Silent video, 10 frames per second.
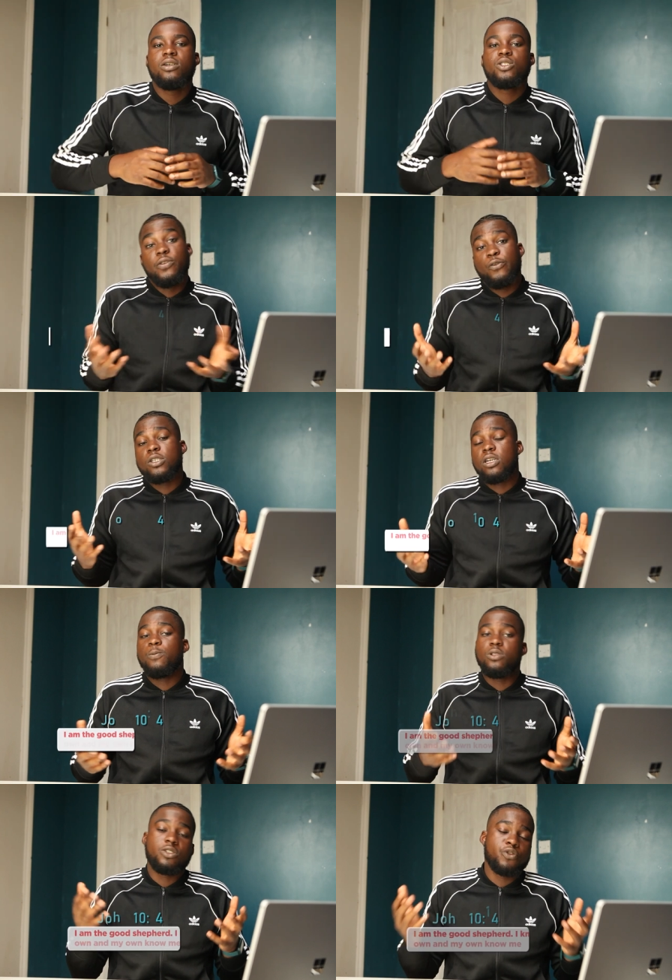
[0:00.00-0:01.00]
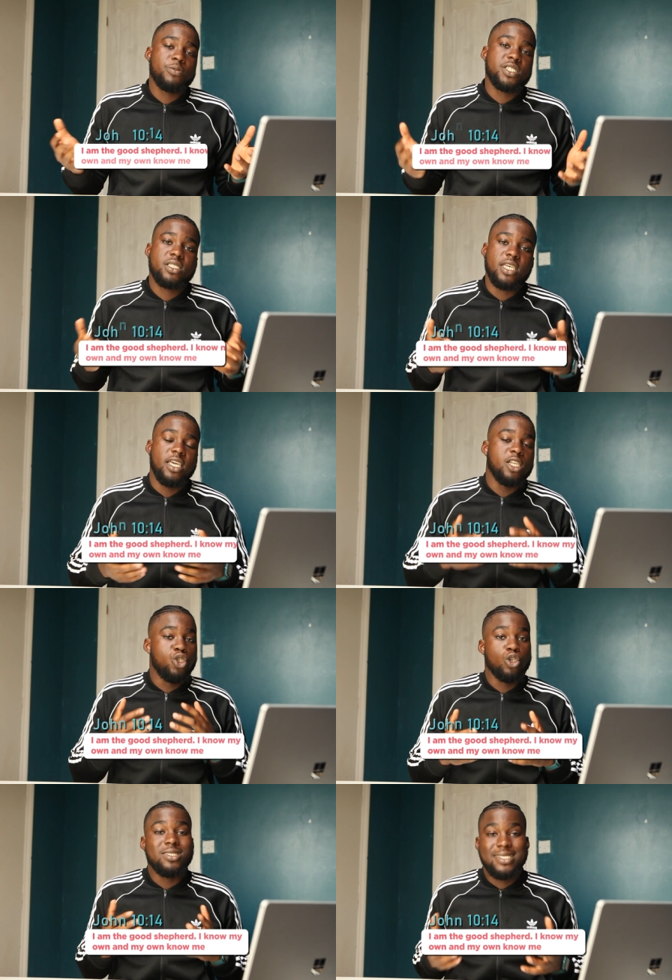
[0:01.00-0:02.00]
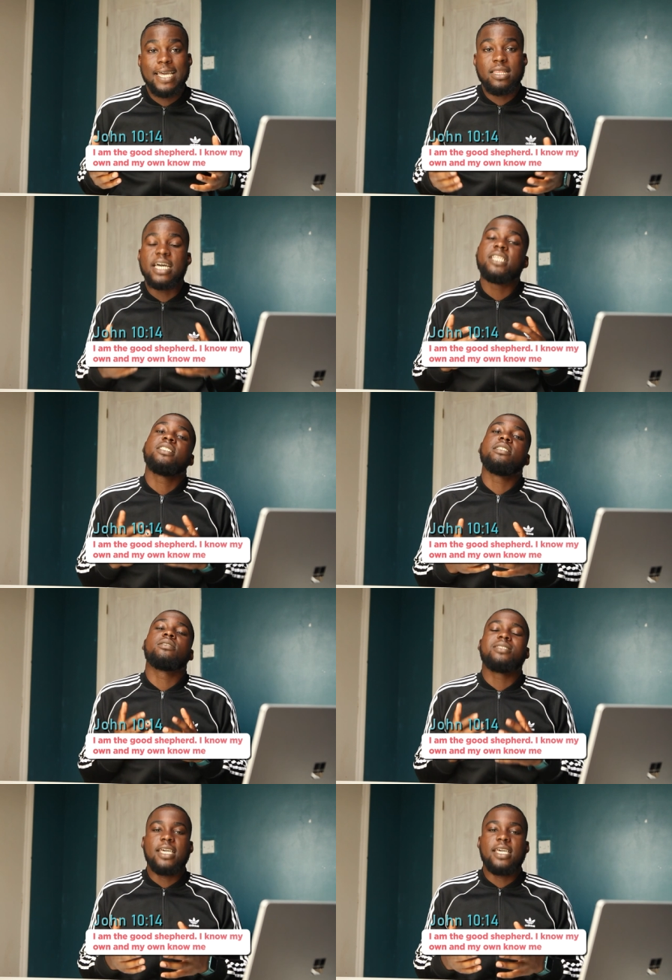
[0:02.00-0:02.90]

So, for example, the scriptures say in John 10 that Jesus